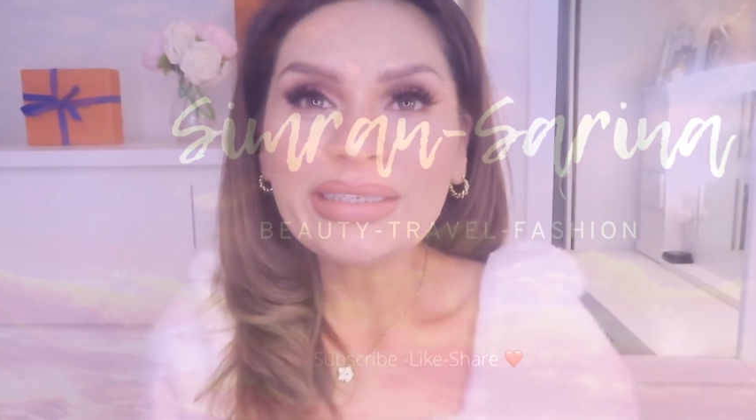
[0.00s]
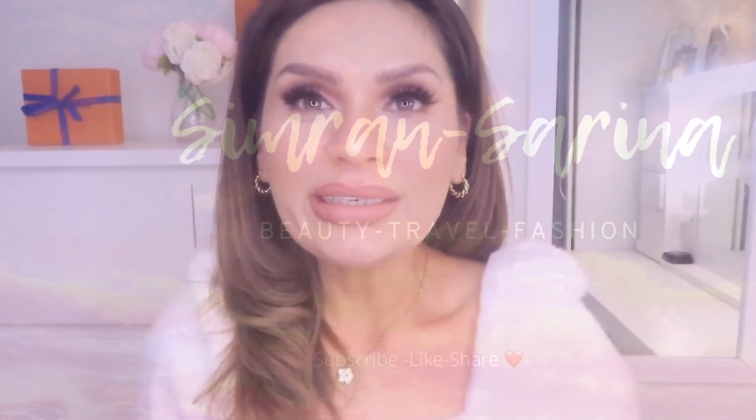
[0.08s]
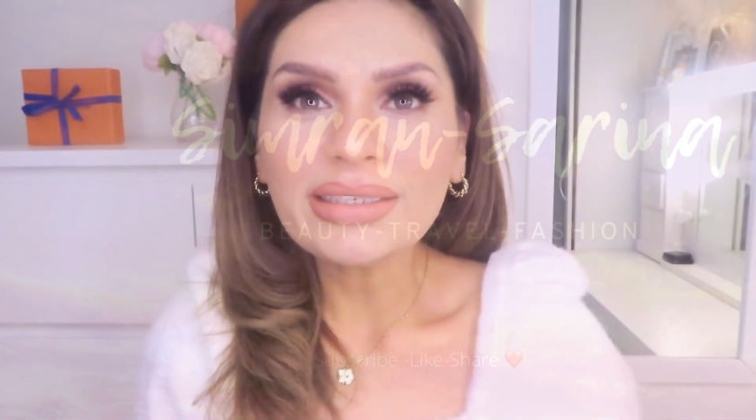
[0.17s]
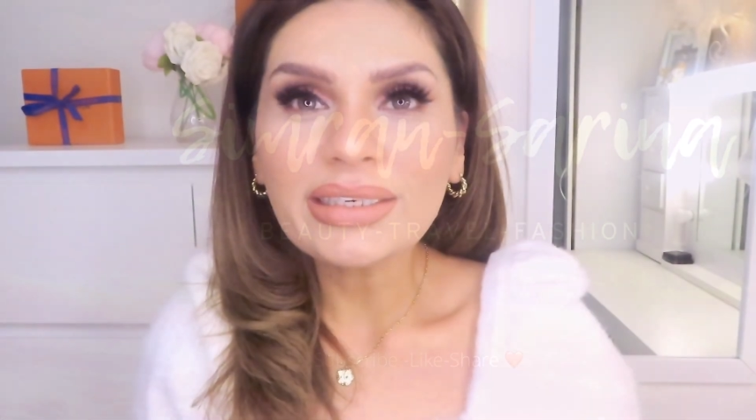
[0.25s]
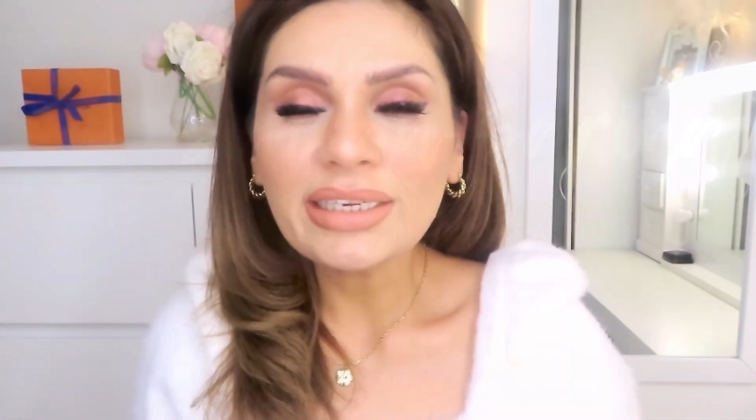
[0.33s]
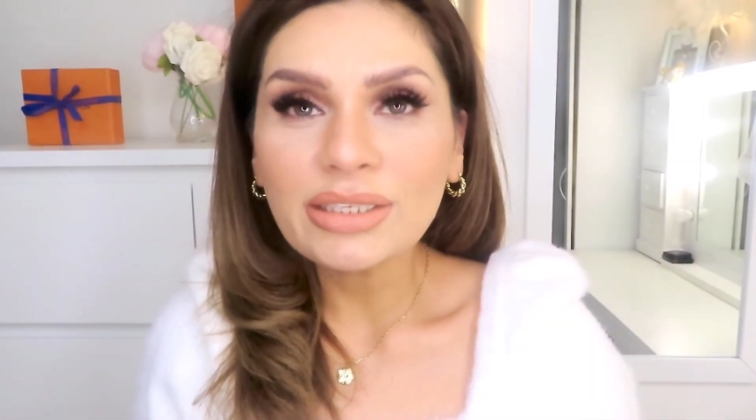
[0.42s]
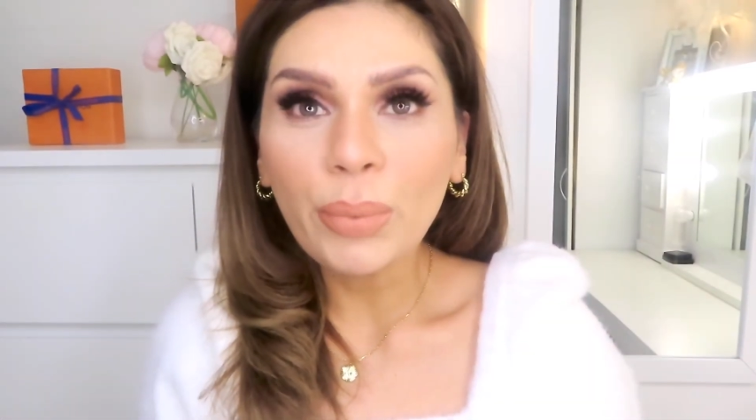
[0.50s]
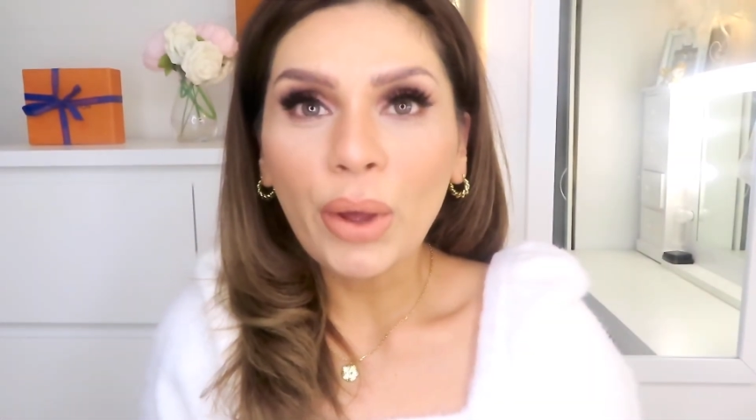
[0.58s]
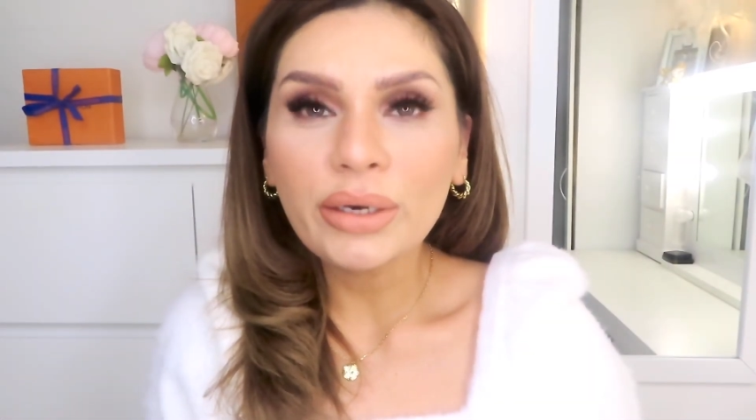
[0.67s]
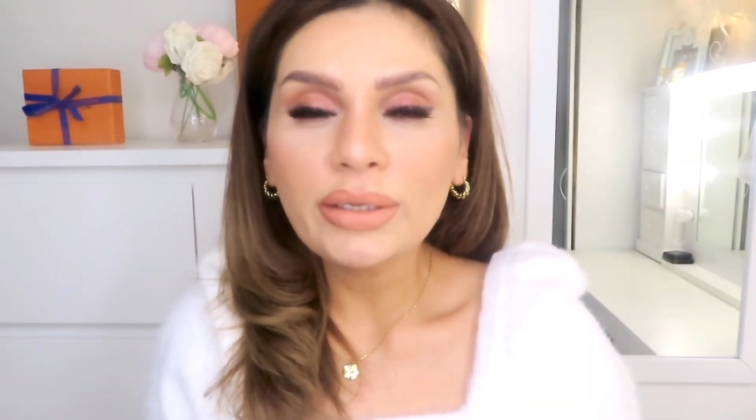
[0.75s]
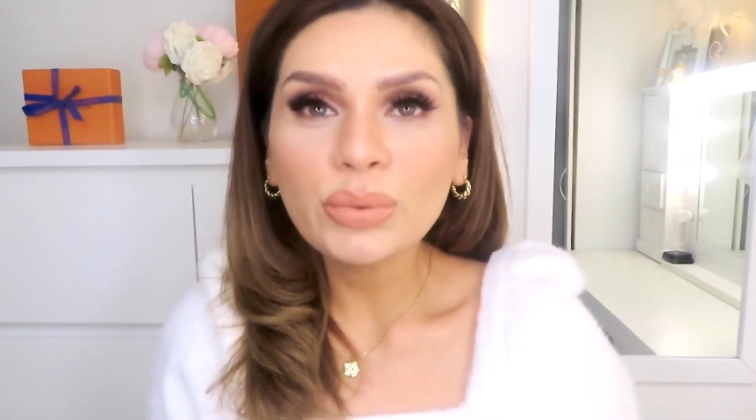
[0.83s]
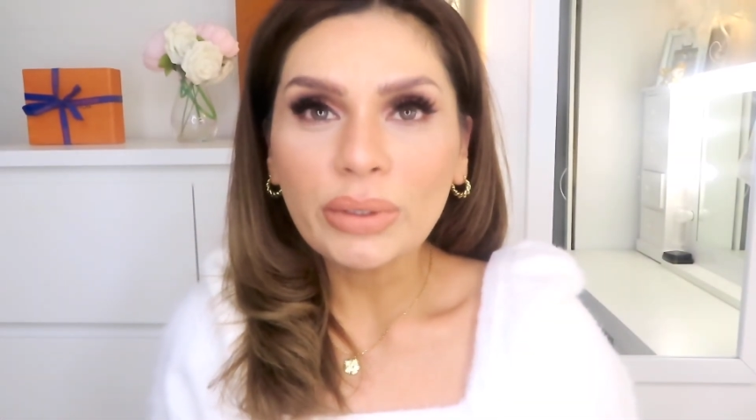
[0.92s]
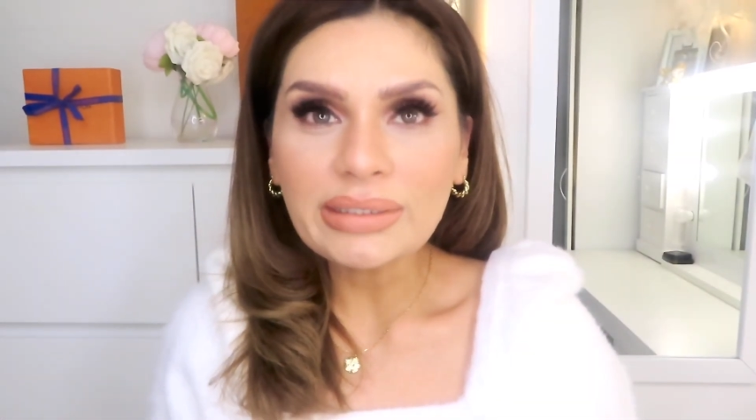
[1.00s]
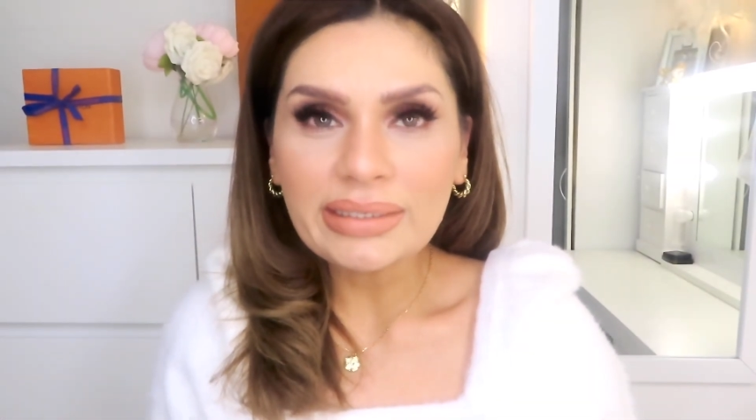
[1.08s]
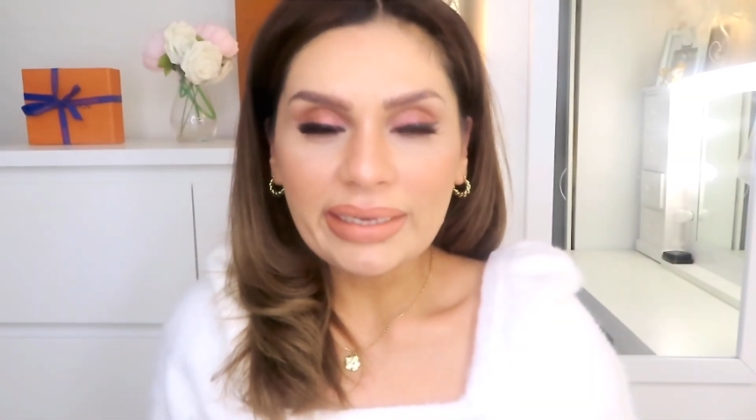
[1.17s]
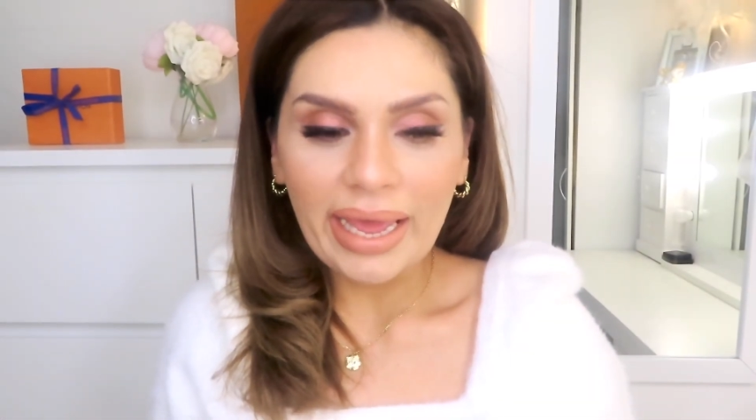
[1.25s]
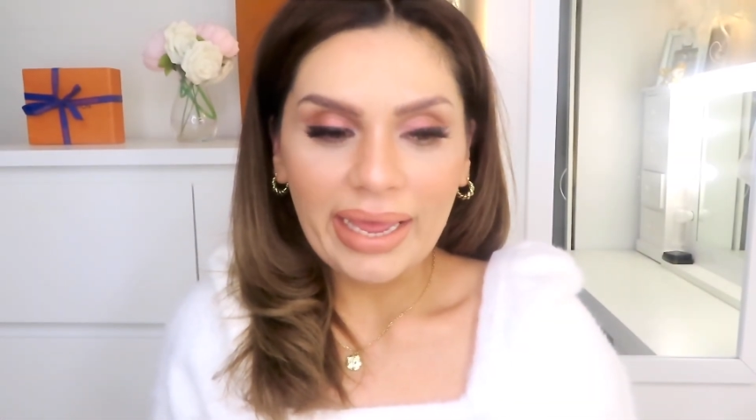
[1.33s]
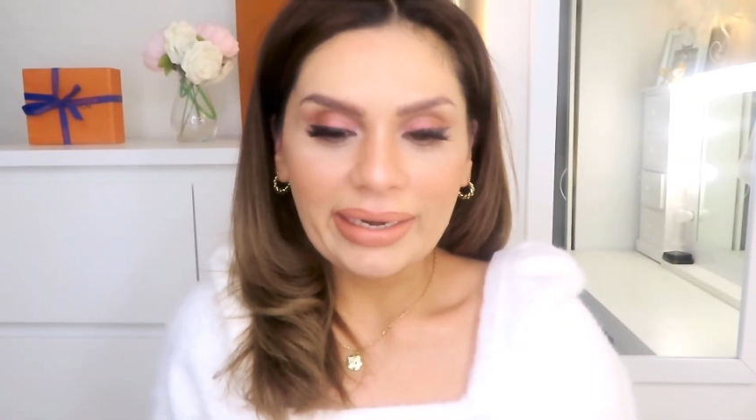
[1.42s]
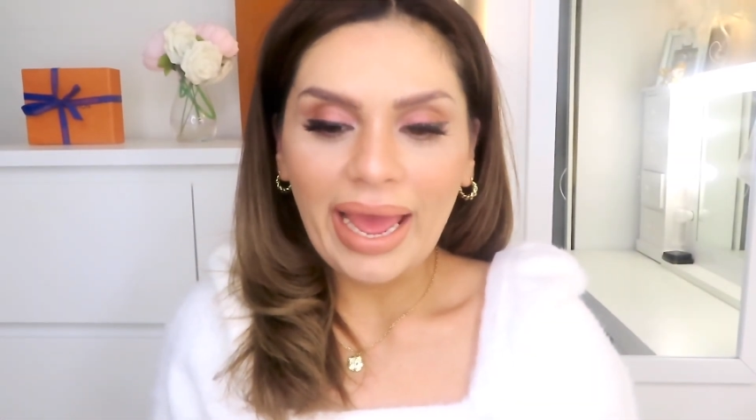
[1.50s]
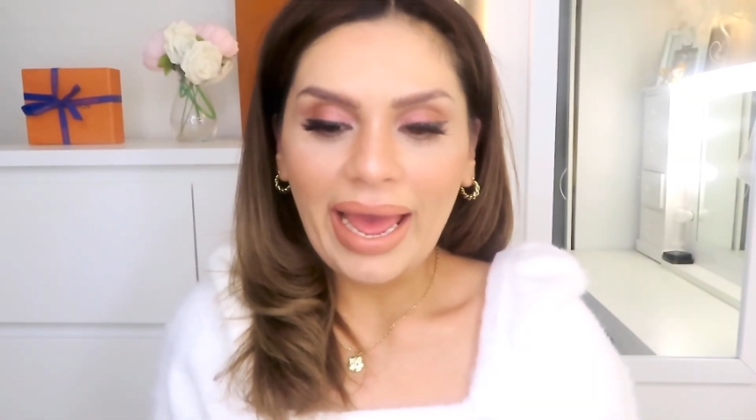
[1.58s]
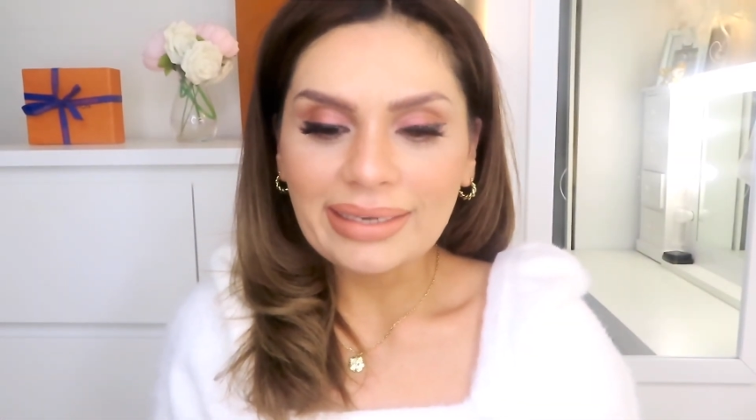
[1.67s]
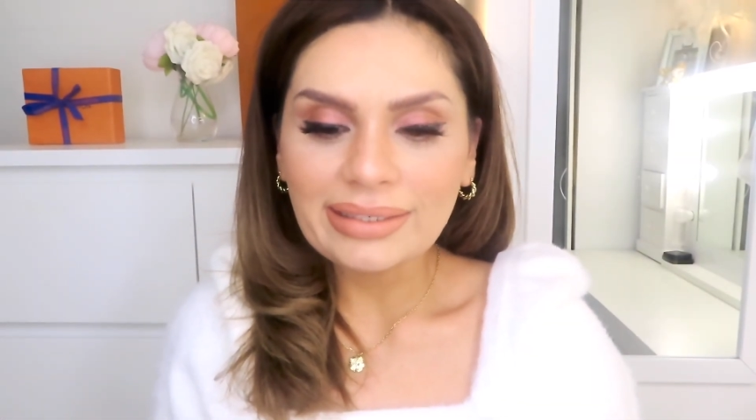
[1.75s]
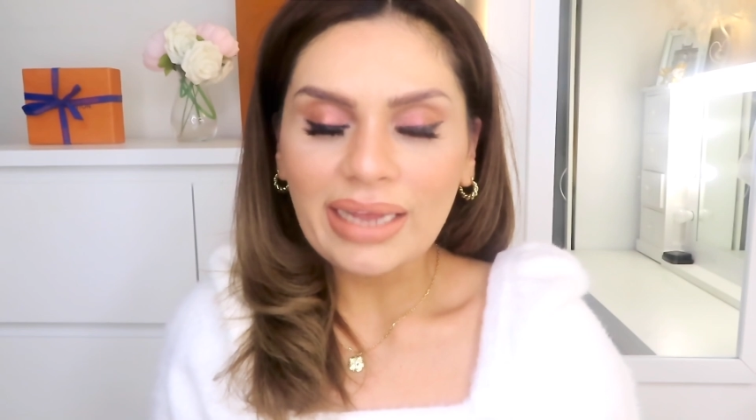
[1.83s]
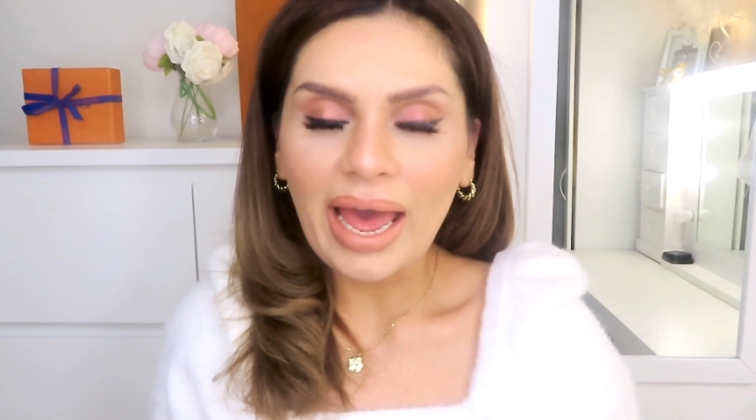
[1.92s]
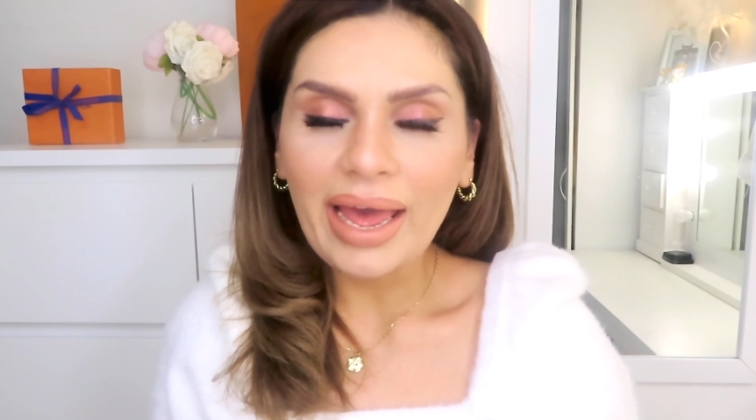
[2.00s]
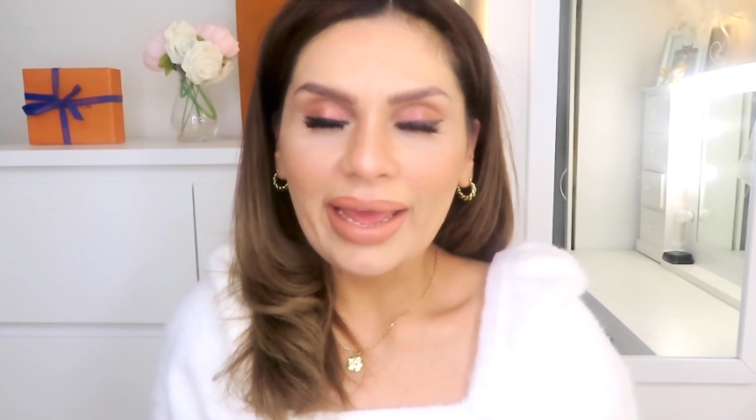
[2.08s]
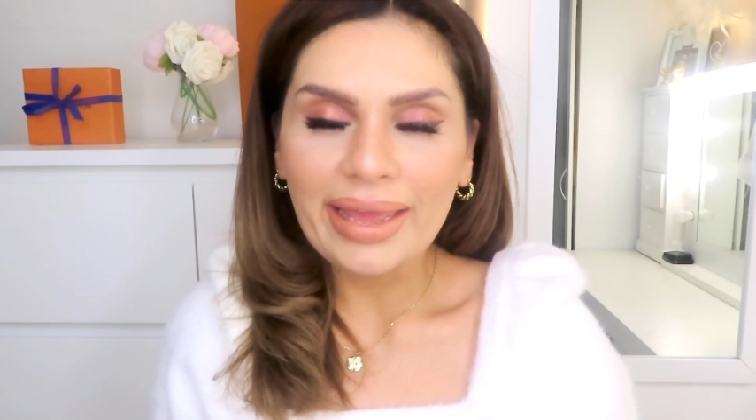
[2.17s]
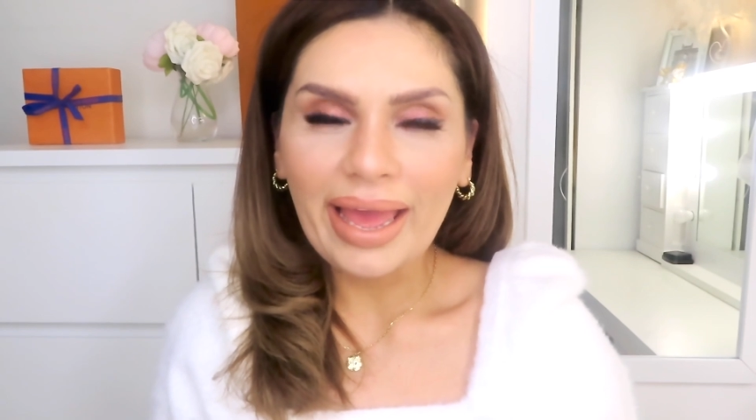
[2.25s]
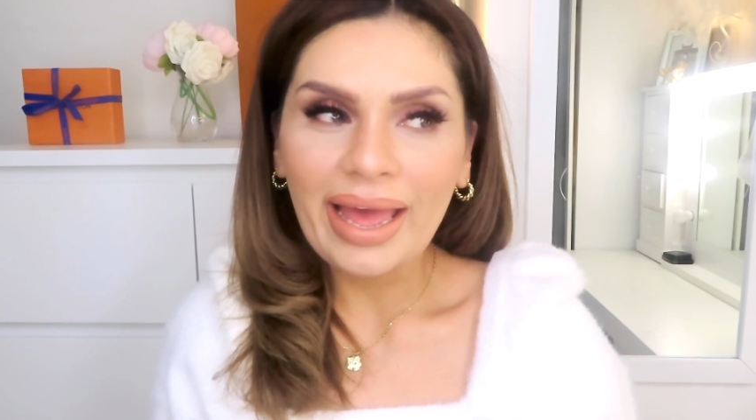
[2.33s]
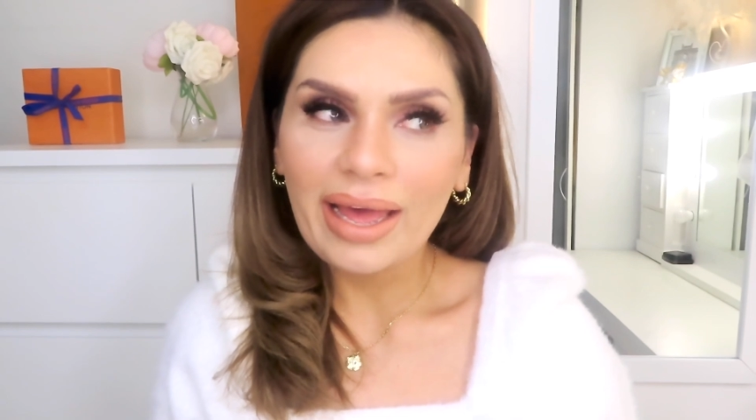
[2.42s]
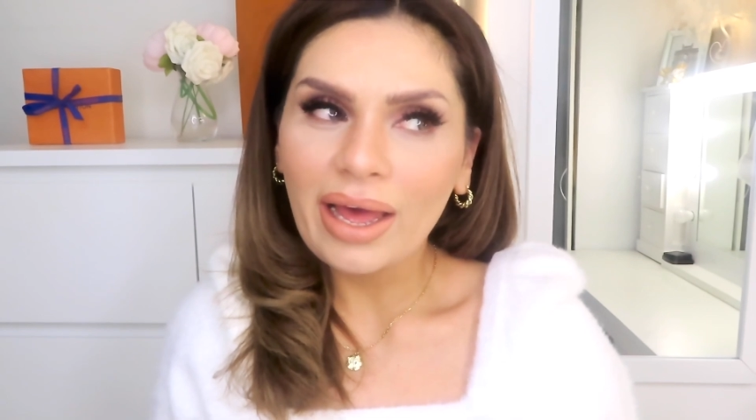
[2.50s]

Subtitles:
season is upon us once again, and I